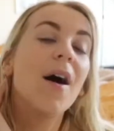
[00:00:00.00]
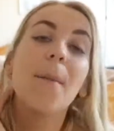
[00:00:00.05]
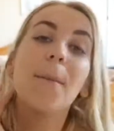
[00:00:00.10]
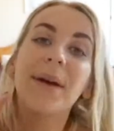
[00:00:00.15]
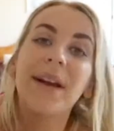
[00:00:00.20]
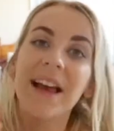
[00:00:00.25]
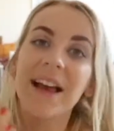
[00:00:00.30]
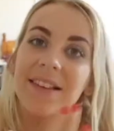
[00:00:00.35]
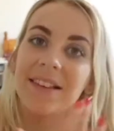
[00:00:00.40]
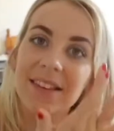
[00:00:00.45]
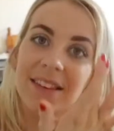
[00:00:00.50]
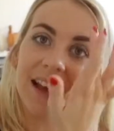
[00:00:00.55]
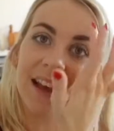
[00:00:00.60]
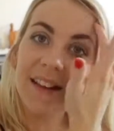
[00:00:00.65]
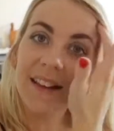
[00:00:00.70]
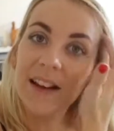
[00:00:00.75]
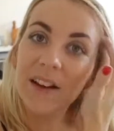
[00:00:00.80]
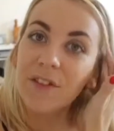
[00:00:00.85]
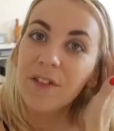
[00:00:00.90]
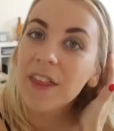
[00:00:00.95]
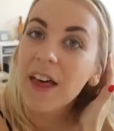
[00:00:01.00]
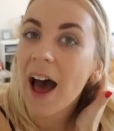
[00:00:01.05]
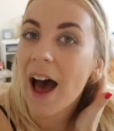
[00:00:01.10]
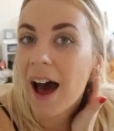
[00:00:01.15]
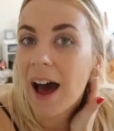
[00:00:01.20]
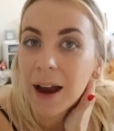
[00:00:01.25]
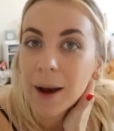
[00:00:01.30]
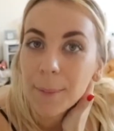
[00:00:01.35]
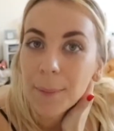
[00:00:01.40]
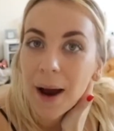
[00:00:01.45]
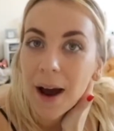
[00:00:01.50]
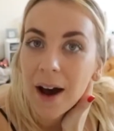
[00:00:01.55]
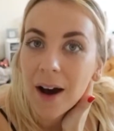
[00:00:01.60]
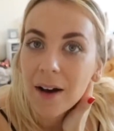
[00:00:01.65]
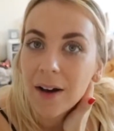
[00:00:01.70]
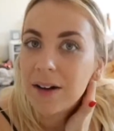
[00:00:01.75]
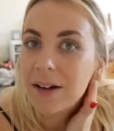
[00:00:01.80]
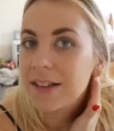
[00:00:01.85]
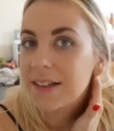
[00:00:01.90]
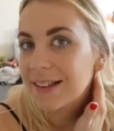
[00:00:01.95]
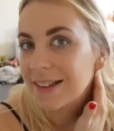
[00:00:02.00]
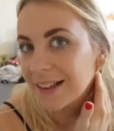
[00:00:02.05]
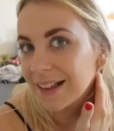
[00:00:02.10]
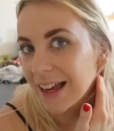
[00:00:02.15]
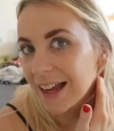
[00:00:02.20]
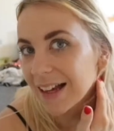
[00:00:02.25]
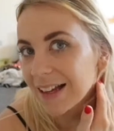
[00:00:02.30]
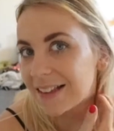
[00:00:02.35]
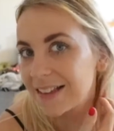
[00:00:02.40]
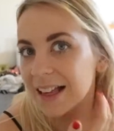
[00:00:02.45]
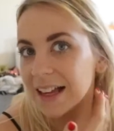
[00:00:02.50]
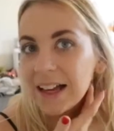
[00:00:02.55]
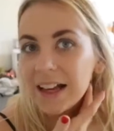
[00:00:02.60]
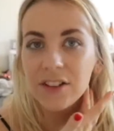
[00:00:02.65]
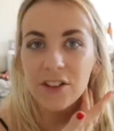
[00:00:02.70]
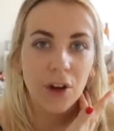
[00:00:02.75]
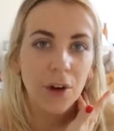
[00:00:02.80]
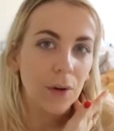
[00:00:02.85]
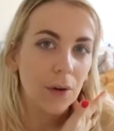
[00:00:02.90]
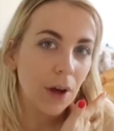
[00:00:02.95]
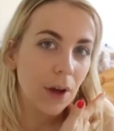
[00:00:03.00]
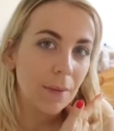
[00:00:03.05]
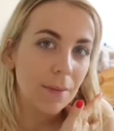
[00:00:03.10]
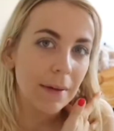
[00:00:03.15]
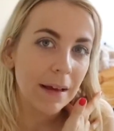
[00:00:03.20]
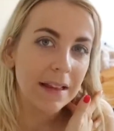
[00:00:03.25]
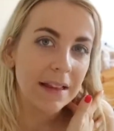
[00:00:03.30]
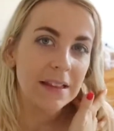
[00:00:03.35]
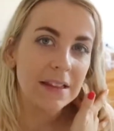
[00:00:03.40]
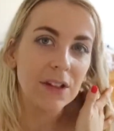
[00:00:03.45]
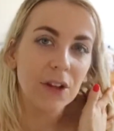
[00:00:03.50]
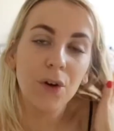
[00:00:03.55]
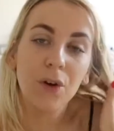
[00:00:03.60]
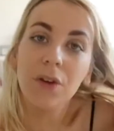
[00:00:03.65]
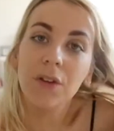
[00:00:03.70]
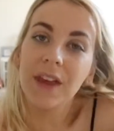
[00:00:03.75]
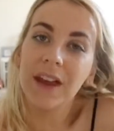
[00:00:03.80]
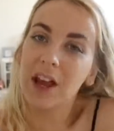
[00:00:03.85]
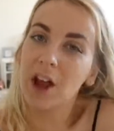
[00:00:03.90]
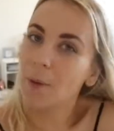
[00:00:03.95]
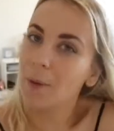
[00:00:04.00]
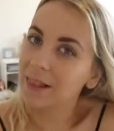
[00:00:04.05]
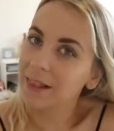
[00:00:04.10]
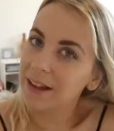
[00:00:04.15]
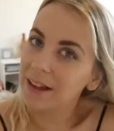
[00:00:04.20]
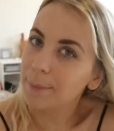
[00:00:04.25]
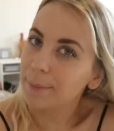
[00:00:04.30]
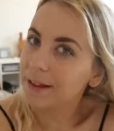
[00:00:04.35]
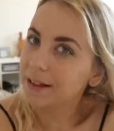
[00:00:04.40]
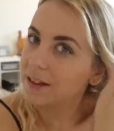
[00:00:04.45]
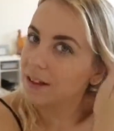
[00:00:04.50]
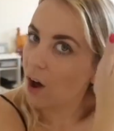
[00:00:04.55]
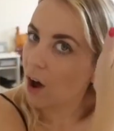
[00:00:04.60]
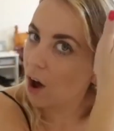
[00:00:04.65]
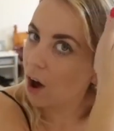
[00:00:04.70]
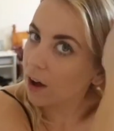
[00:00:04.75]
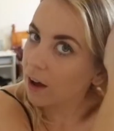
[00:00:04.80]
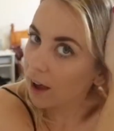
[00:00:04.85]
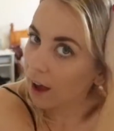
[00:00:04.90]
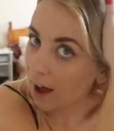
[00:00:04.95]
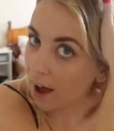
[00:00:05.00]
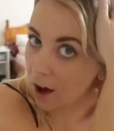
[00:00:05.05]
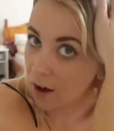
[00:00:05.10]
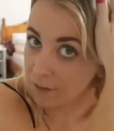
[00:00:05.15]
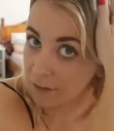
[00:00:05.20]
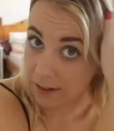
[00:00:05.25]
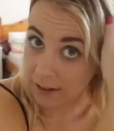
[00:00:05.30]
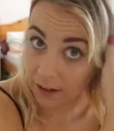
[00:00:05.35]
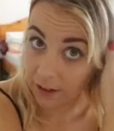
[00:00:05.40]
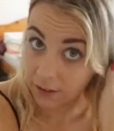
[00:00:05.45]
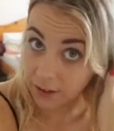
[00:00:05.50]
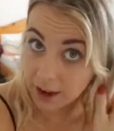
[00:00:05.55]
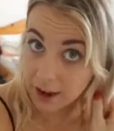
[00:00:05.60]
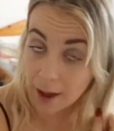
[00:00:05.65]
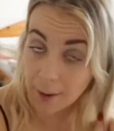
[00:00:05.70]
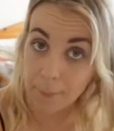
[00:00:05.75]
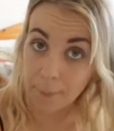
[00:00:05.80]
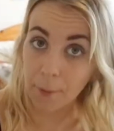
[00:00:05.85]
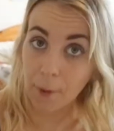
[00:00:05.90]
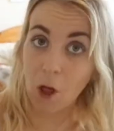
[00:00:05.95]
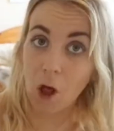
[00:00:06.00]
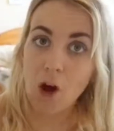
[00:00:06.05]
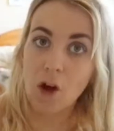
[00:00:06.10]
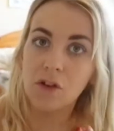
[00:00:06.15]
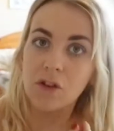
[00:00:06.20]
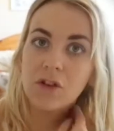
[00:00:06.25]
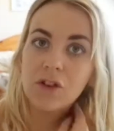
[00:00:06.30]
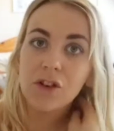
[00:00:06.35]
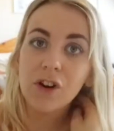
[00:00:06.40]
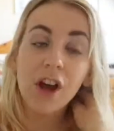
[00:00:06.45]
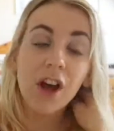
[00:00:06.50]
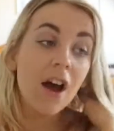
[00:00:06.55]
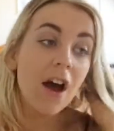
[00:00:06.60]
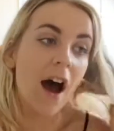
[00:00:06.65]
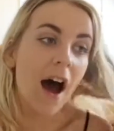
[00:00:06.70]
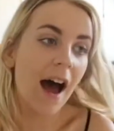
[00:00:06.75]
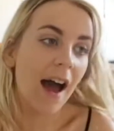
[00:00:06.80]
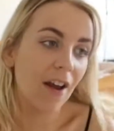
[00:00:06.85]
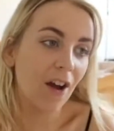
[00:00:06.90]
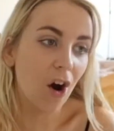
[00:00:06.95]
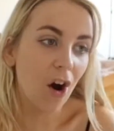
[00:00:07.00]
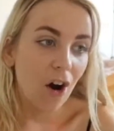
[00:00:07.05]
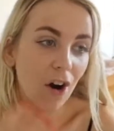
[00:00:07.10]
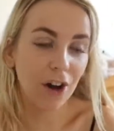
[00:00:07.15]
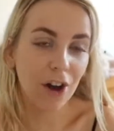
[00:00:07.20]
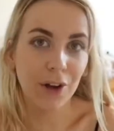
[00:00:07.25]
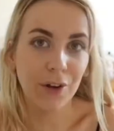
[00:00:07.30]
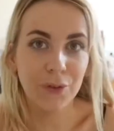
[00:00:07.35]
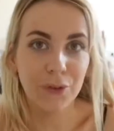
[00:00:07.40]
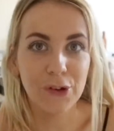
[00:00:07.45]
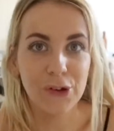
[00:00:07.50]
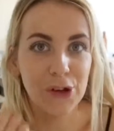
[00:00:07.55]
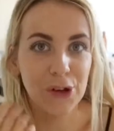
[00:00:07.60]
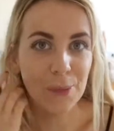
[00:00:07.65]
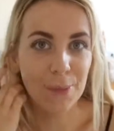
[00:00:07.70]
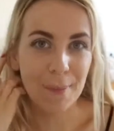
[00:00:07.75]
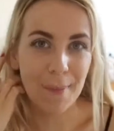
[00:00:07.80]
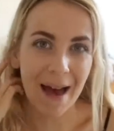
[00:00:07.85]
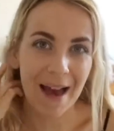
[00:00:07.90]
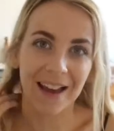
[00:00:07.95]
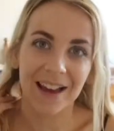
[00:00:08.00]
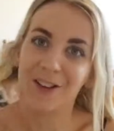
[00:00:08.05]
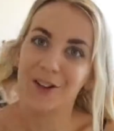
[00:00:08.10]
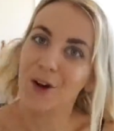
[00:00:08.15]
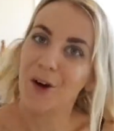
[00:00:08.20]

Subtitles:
But yeah, so that's it for the eyebrows. Like I say, I don't go mental. They go a little bit darker, obviously, because I am blonde. I can't go too mega